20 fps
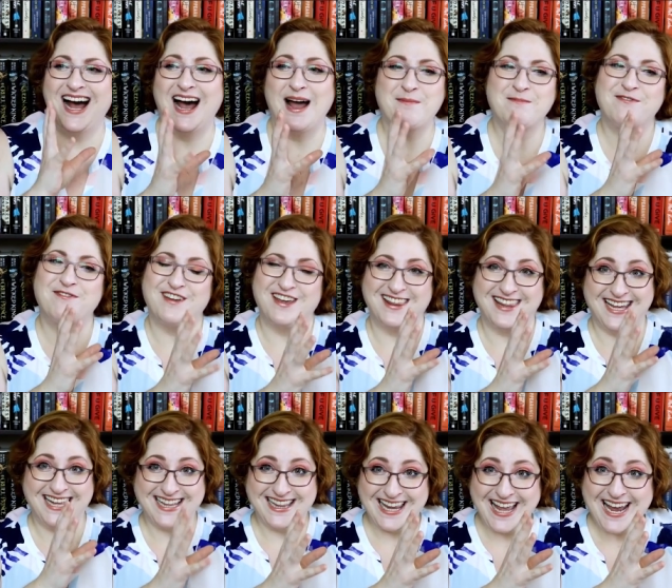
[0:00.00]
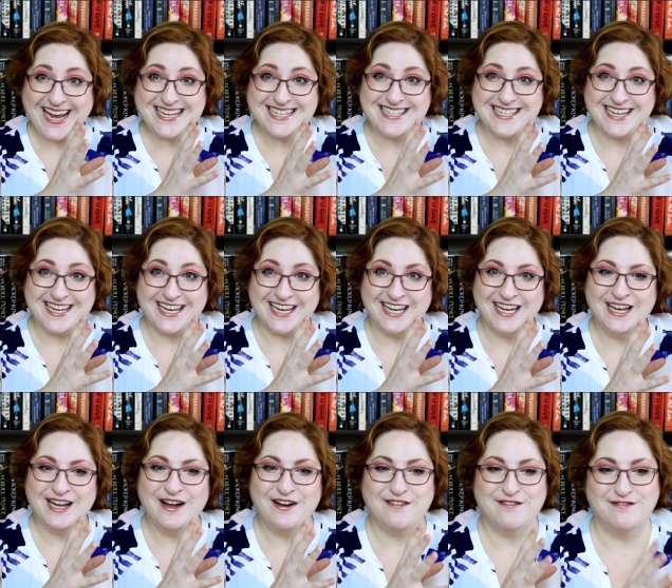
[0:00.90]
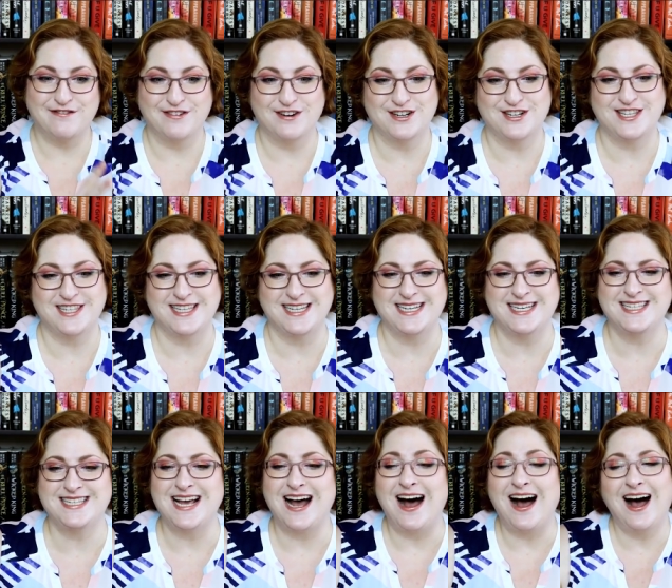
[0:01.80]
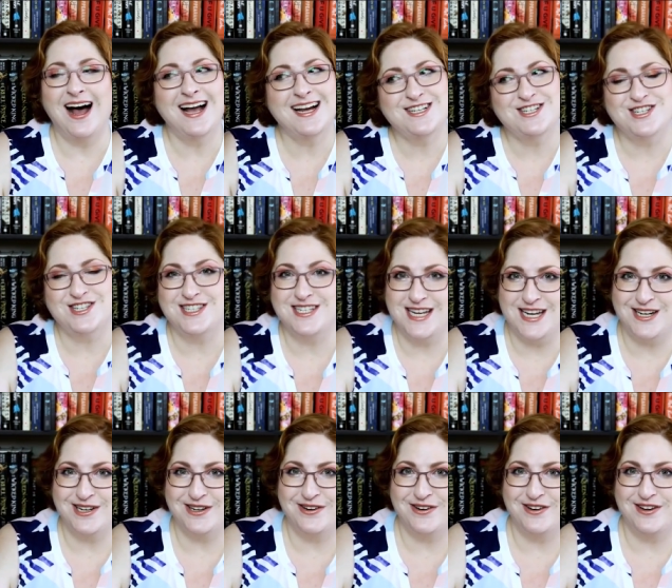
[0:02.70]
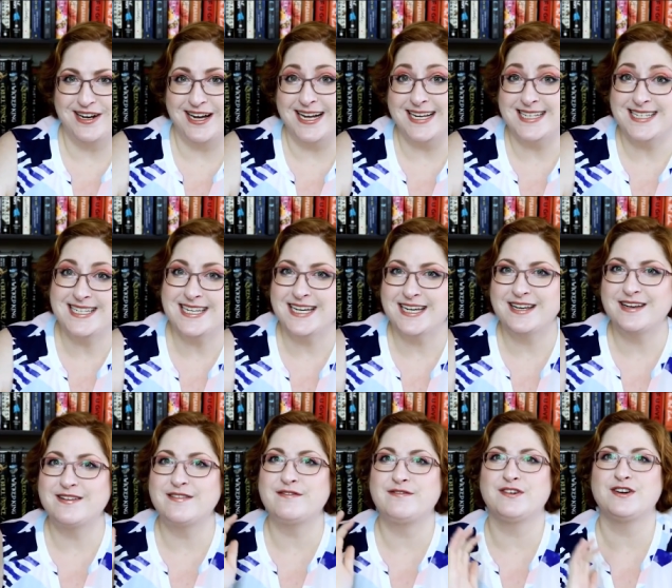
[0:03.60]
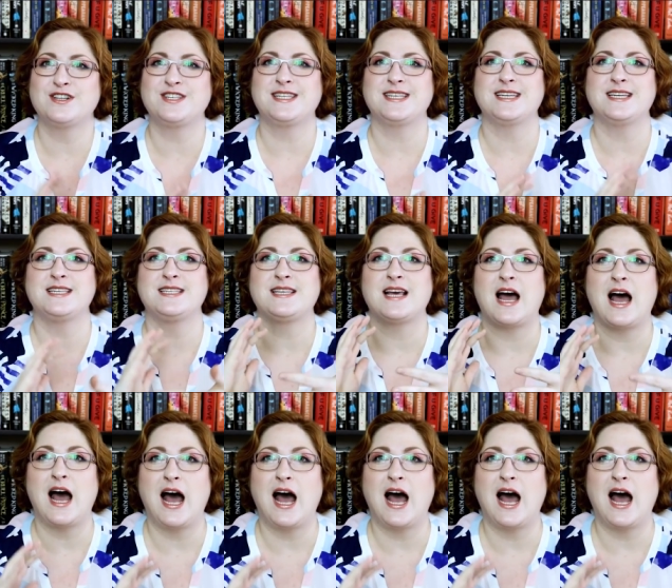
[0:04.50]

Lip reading: I'm feeling lazy versus I just need a good idea versus